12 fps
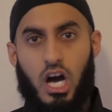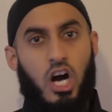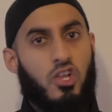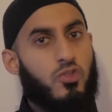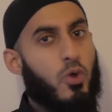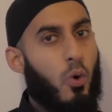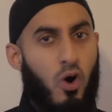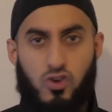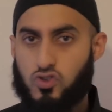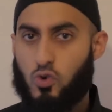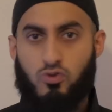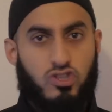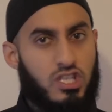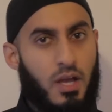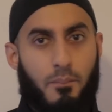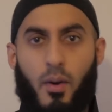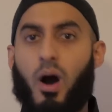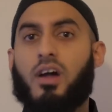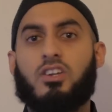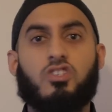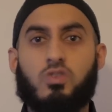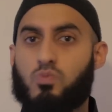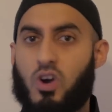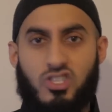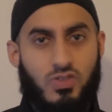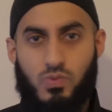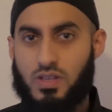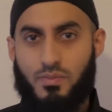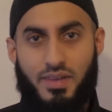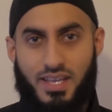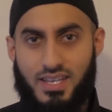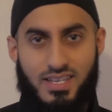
And don't associate partners in worship with me.